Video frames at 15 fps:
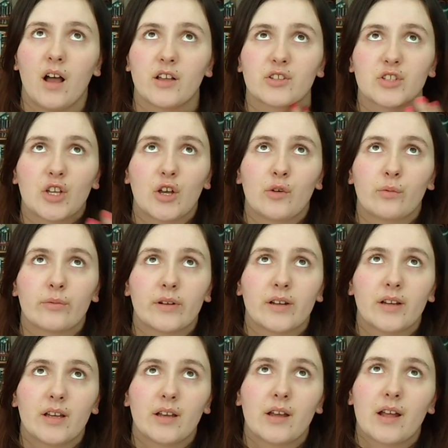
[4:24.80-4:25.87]
so
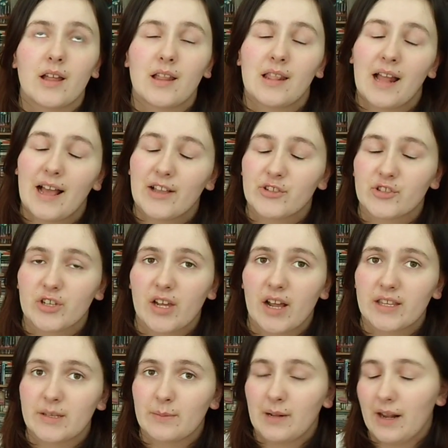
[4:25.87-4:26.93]
last year I
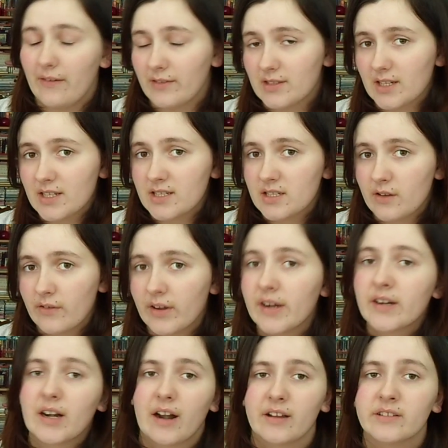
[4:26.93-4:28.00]
did my leaving cert over here
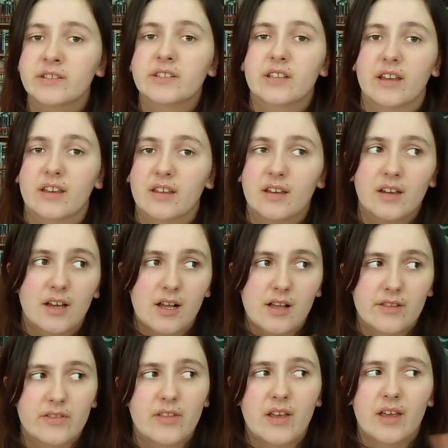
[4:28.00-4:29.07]
in Ireland.
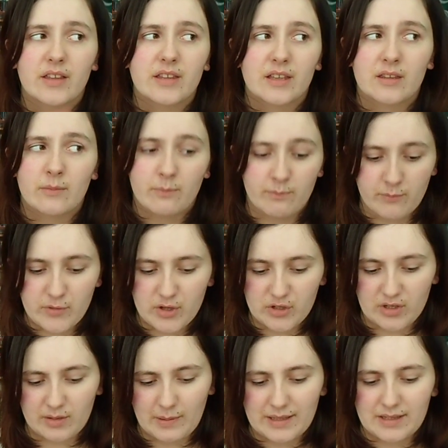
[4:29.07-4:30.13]

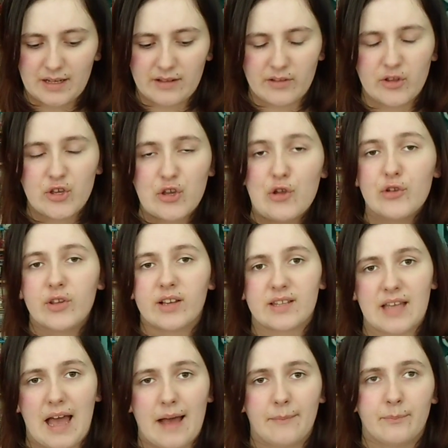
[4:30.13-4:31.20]
It's basically a huge
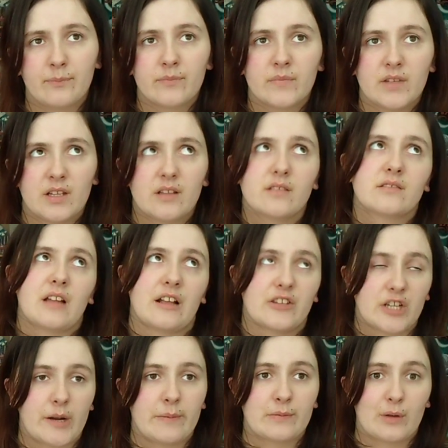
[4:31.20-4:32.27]
exam that
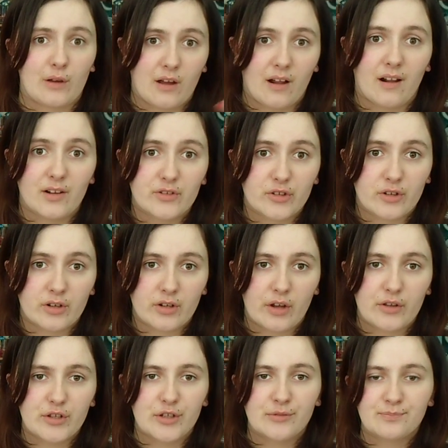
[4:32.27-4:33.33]
determines what college you're going to
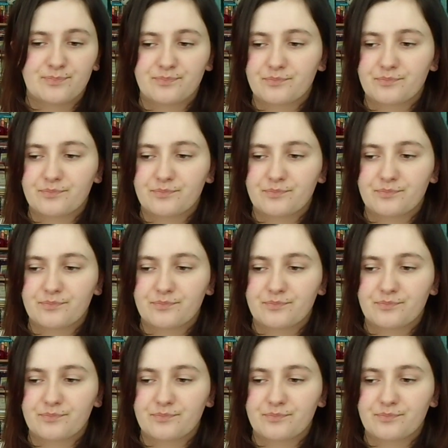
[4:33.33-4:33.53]
go to,